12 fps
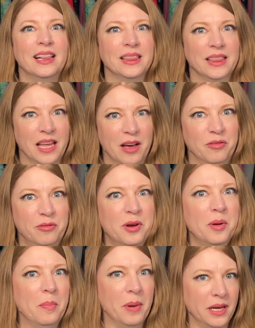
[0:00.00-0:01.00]
love
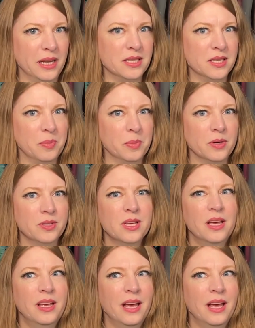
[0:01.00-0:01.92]
bunny slippers.